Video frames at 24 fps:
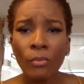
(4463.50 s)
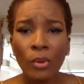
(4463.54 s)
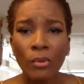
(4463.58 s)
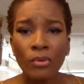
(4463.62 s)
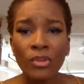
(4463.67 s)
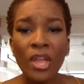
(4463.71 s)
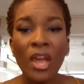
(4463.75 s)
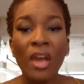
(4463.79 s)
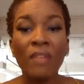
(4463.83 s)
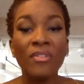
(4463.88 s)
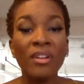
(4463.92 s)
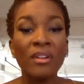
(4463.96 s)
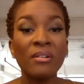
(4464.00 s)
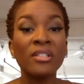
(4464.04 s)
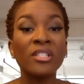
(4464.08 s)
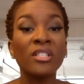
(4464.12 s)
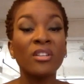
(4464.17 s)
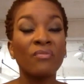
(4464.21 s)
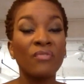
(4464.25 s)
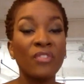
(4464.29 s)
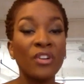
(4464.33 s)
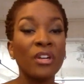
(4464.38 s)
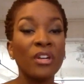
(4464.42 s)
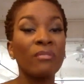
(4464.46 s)
Yeah, there is
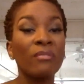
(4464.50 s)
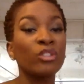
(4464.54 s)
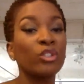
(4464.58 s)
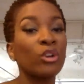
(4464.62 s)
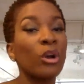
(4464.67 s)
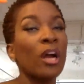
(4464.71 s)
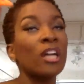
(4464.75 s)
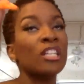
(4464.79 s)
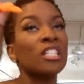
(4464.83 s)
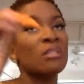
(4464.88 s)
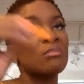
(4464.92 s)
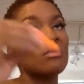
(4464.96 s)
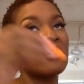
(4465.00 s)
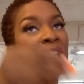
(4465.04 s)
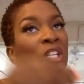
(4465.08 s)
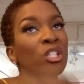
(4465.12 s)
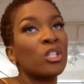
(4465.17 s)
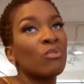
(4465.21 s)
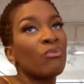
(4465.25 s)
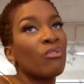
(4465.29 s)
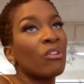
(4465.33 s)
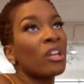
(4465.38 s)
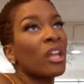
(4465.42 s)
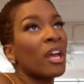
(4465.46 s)
a fear of charging because
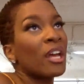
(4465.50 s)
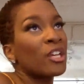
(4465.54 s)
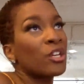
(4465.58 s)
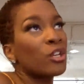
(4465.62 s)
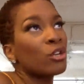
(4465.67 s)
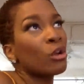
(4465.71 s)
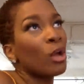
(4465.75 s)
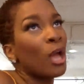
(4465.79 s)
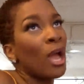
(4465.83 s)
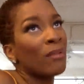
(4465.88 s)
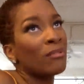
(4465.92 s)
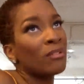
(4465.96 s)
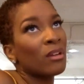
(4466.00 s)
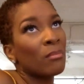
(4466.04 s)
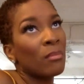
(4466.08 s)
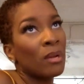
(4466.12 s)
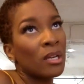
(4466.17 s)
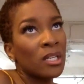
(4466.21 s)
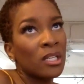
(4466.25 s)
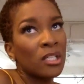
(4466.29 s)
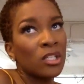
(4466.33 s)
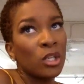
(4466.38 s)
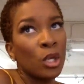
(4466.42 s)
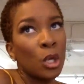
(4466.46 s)
you feel like you don't have no
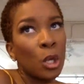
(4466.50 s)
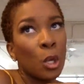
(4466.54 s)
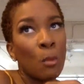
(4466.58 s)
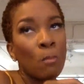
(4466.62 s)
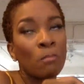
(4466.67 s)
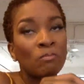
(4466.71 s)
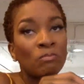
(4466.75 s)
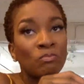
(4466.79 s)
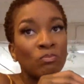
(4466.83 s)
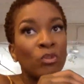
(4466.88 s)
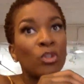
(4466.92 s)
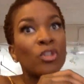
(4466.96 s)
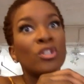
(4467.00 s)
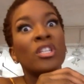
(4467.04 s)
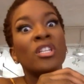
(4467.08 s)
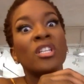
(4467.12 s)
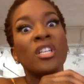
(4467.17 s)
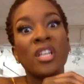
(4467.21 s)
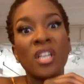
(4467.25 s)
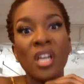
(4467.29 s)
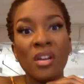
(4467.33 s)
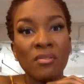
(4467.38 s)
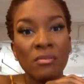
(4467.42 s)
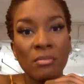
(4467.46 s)
money, so you need to
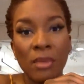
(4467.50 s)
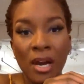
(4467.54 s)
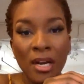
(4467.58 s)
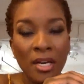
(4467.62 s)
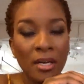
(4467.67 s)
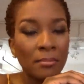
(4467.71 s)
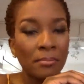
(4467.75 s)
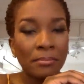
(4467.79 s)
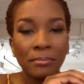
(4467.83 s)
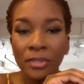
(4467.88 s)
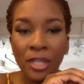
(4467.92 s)
get everybody.